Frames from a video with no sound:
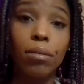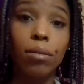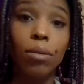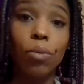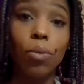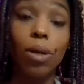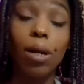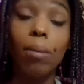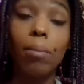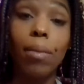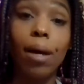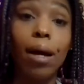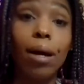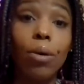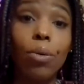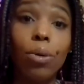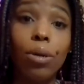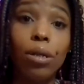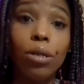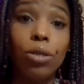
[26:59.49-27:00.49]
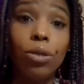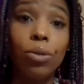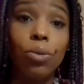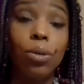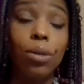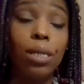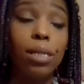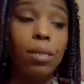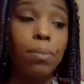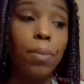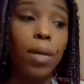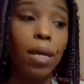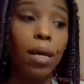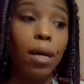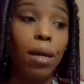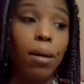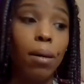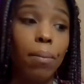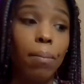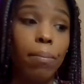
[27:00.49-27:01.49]
What I'm not going to do is
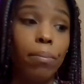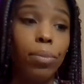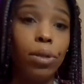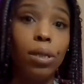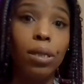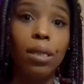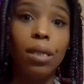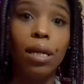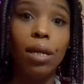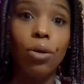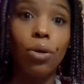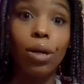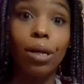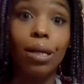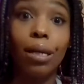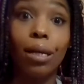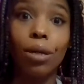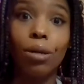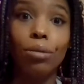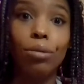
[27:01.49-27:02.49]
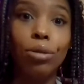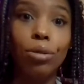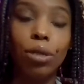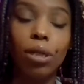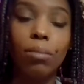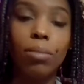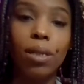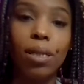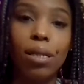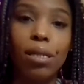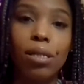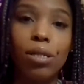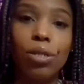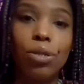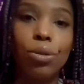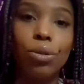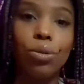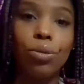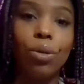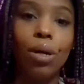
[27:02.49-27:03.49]
be bullied or guilt tripped
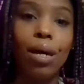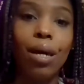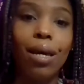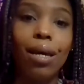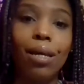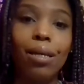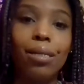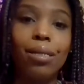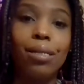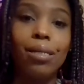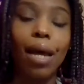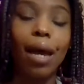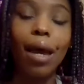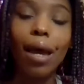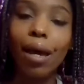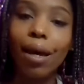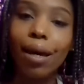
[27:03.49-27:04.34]
into staying